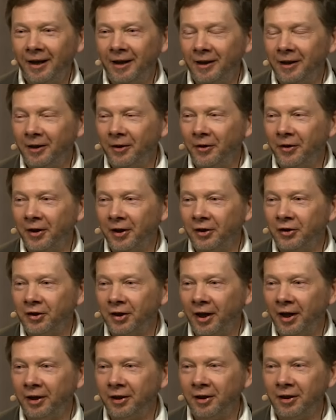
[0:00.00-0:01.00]
and they
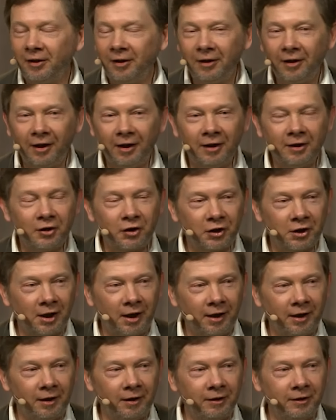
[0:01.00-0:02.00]
sat in
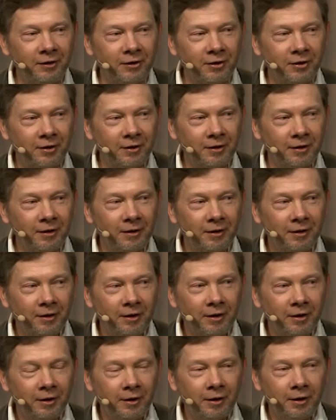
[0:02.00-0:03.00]
silence
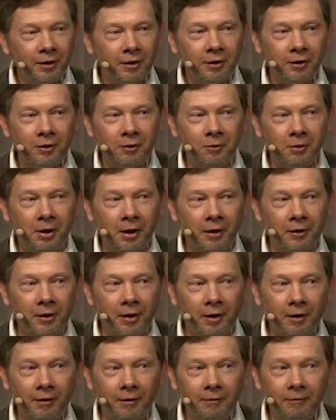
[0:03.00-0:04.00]

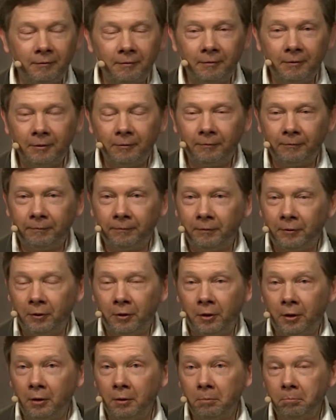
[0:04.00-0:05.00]
together
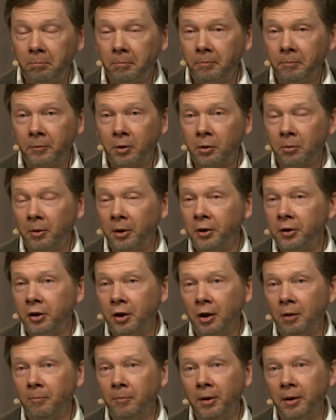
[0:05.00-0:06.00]
for
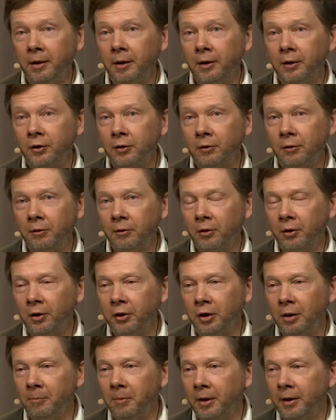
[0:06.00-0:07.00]
20 minutes or
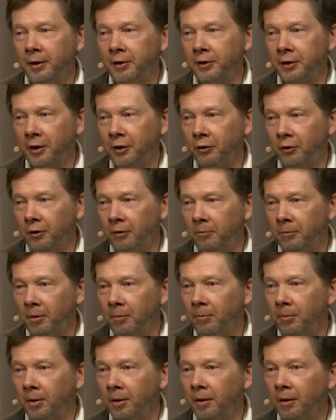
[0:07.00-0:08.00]
30 minutes, I don't
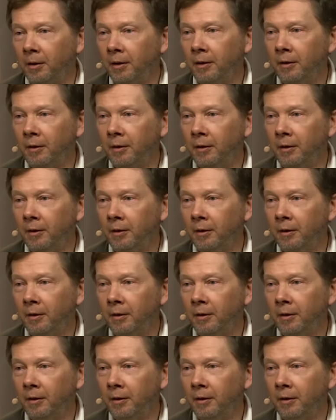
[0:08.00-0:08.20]
remember.